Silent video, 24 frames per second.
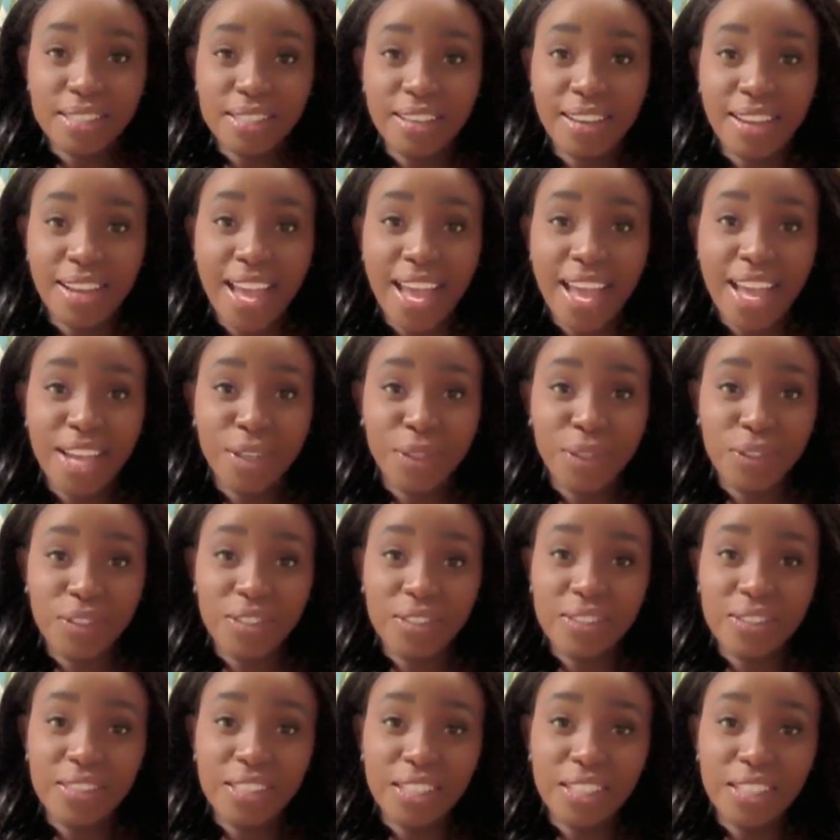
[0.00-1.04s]
has
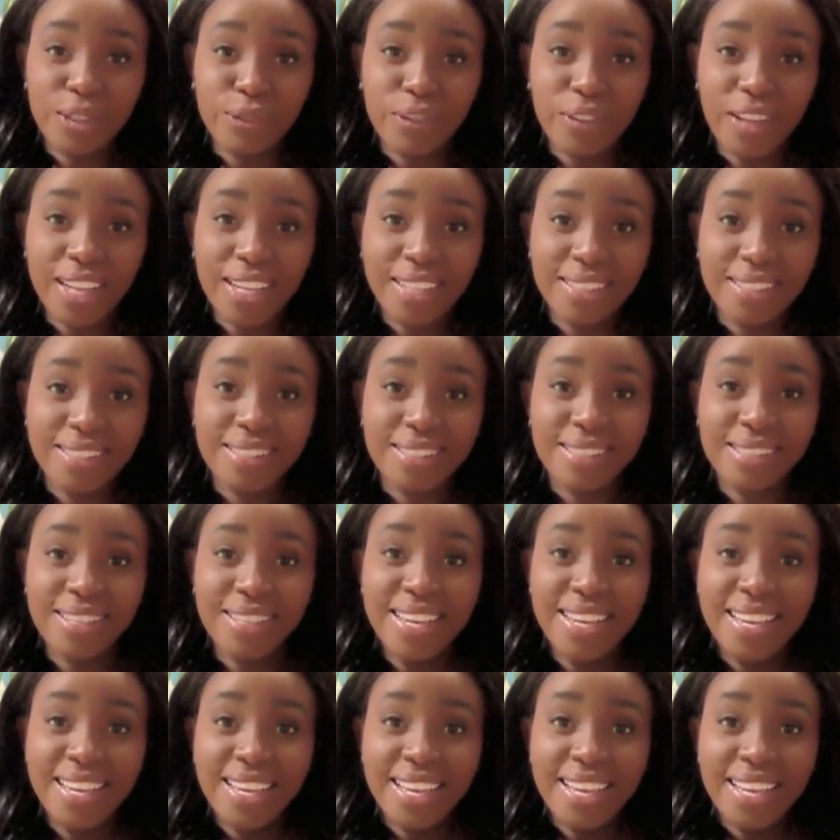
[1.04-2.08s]
6 flights
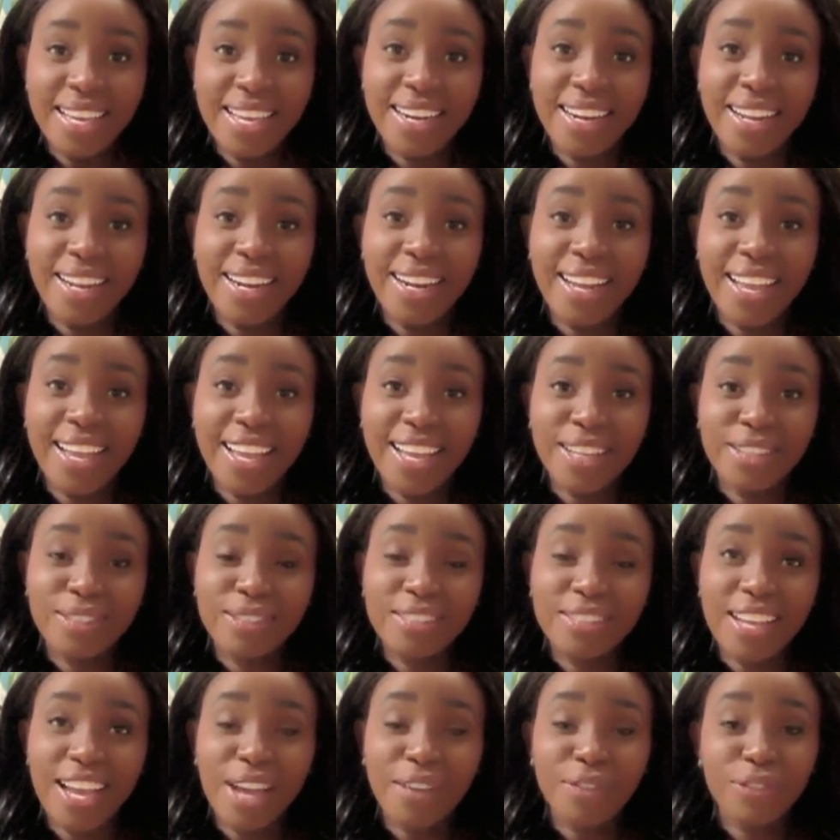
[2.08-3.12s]
in it,
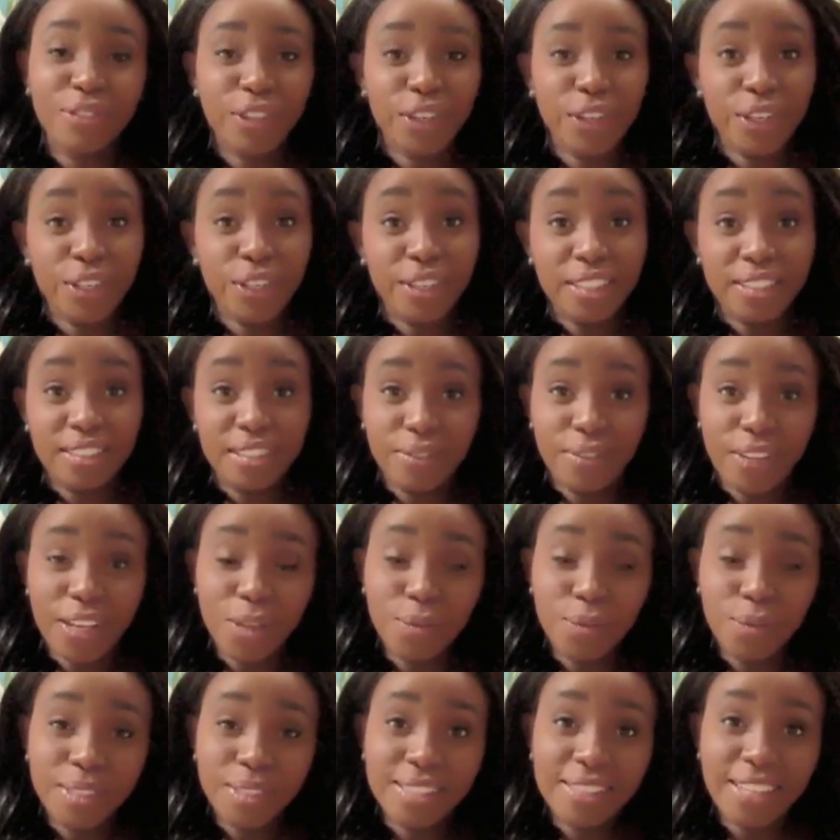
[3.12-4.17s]
and after a
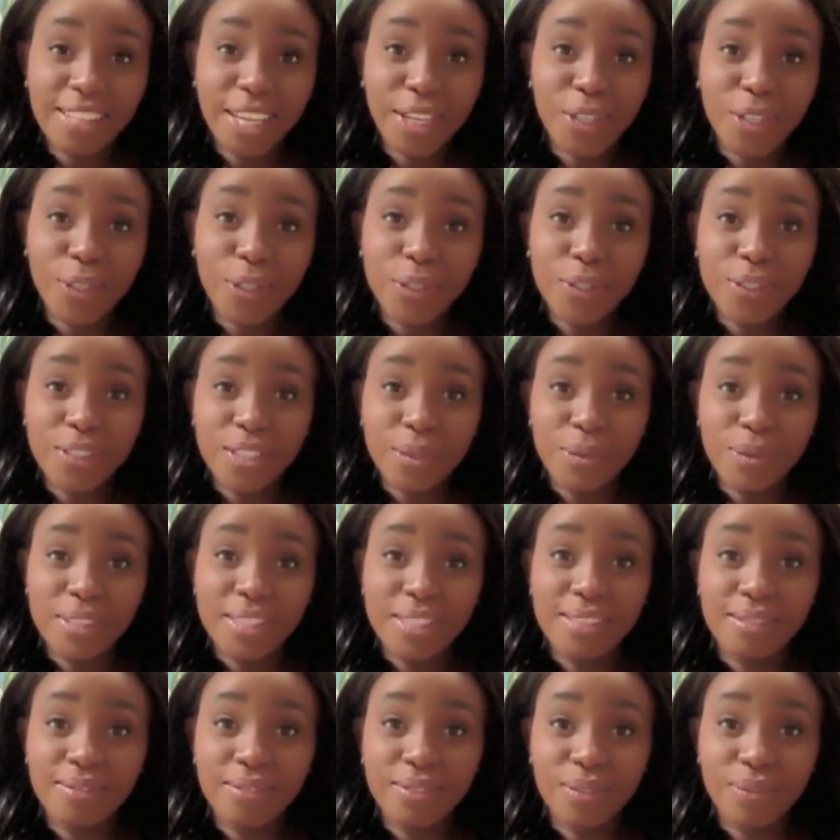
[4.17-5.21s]
development cycle that
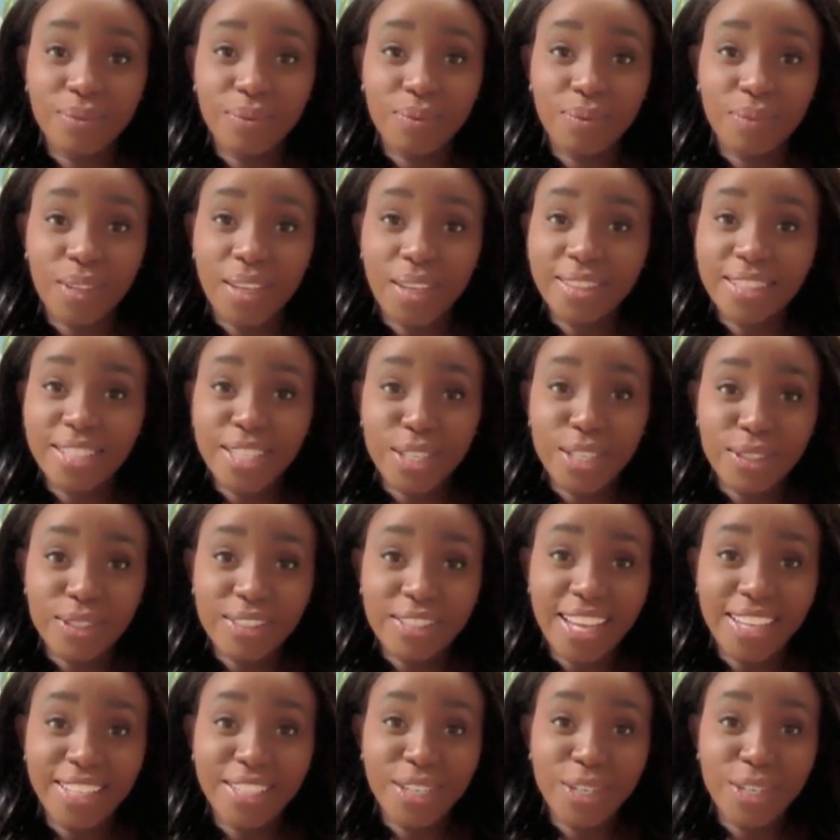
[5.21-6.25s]
was at least
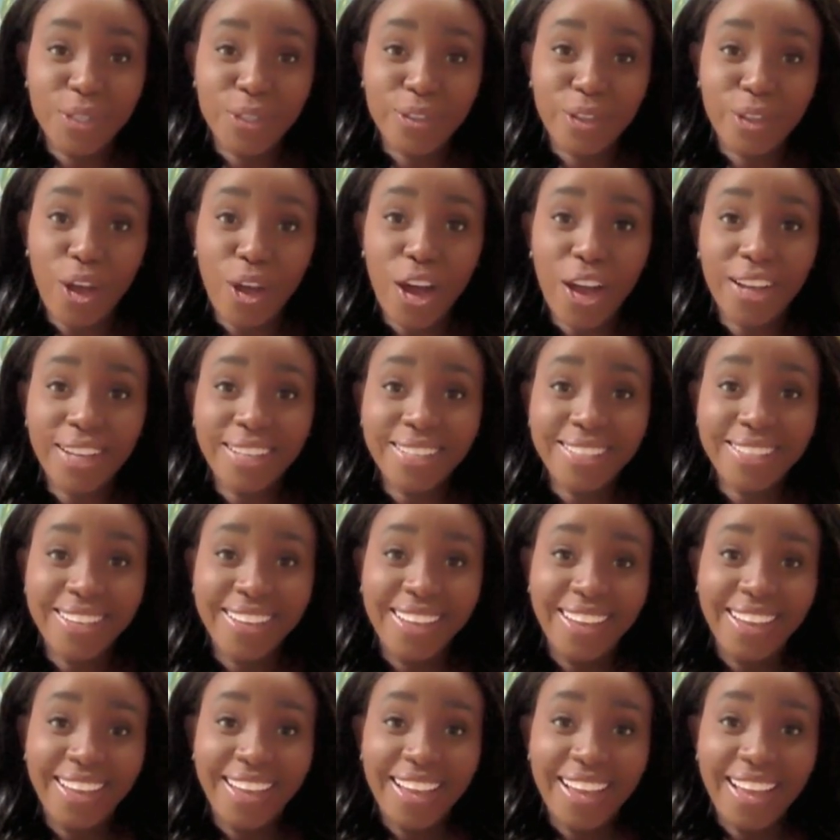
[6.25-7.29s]
10 years long,
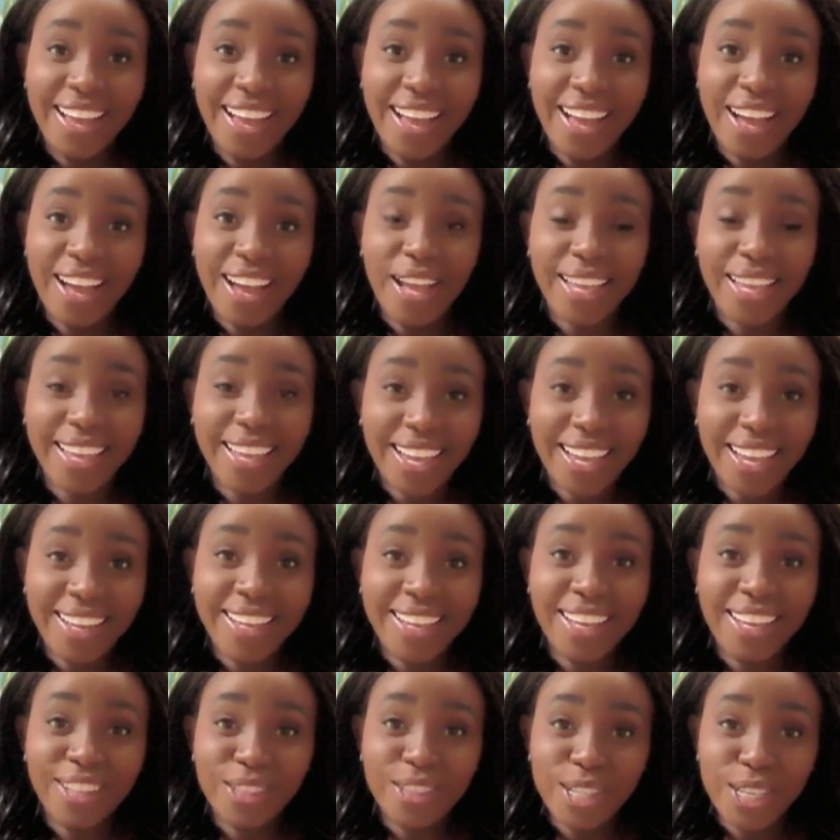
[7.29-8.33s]

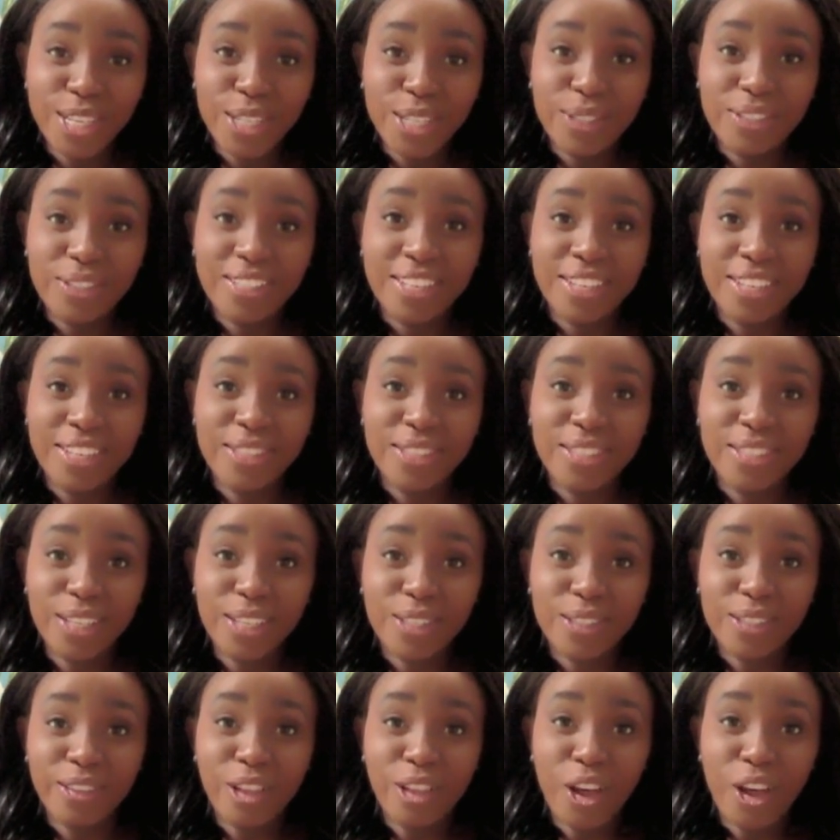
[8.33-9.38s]
getting at least
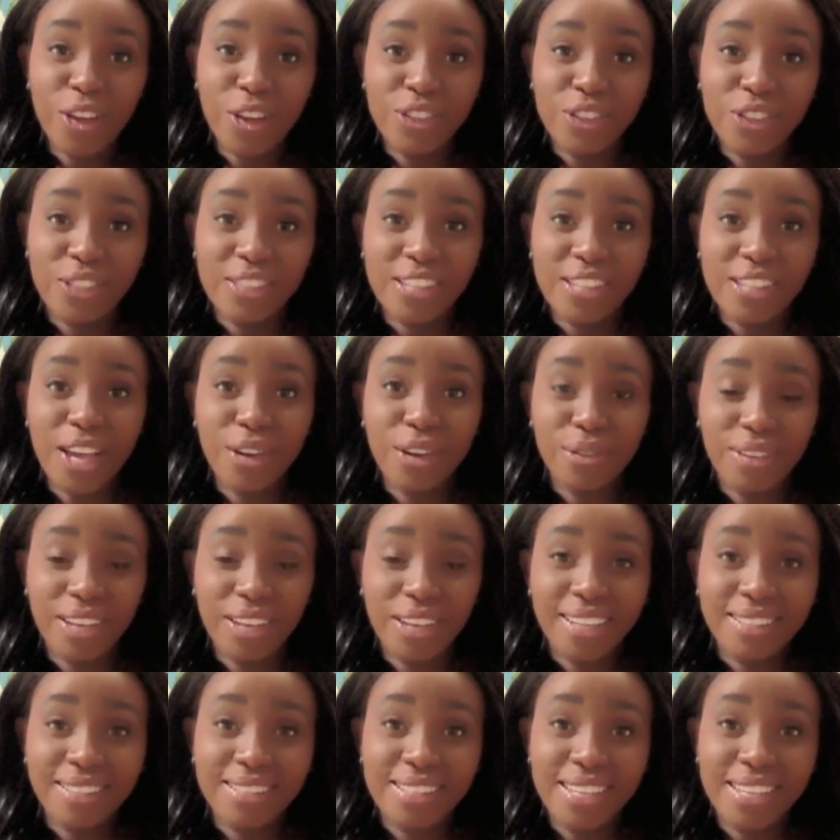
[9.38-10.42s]
6 launches out of
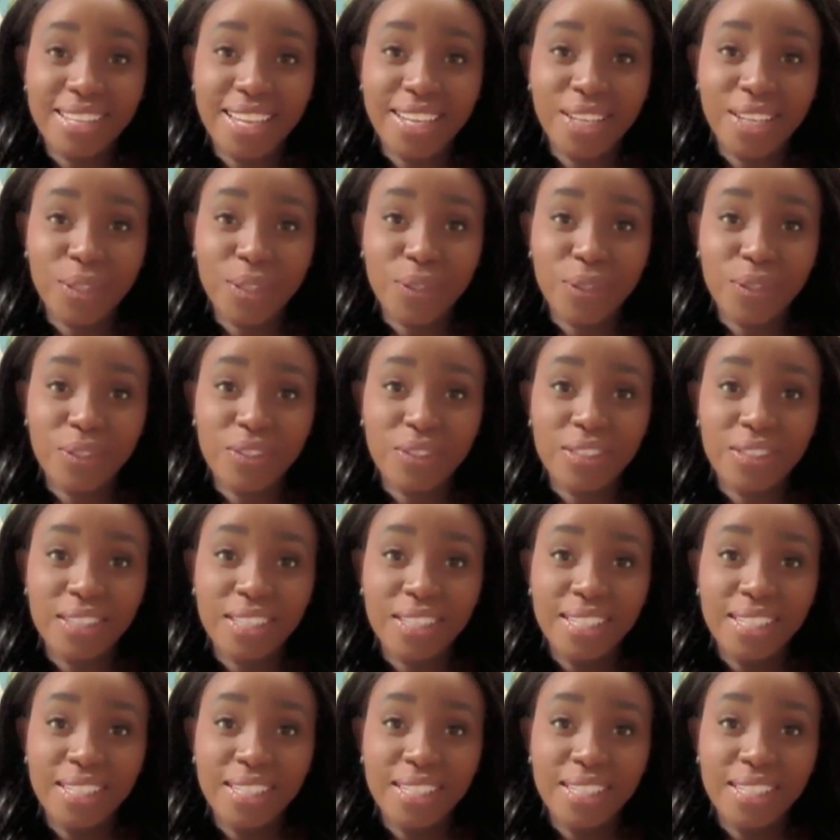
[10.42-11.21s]
it is